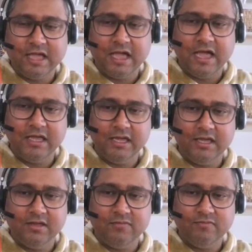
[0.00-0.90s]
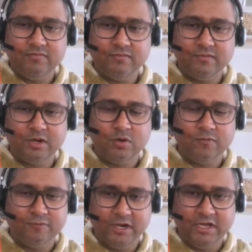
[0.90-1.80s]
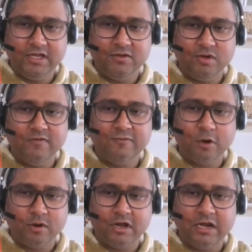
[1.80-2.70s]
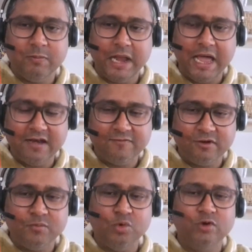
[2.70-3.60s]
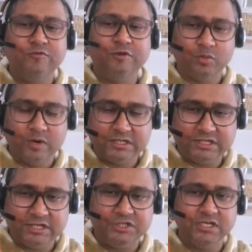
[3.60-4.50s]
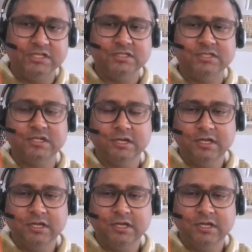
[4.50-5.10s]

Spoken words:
I hopefully going forward, I'll plan for more frequent sessions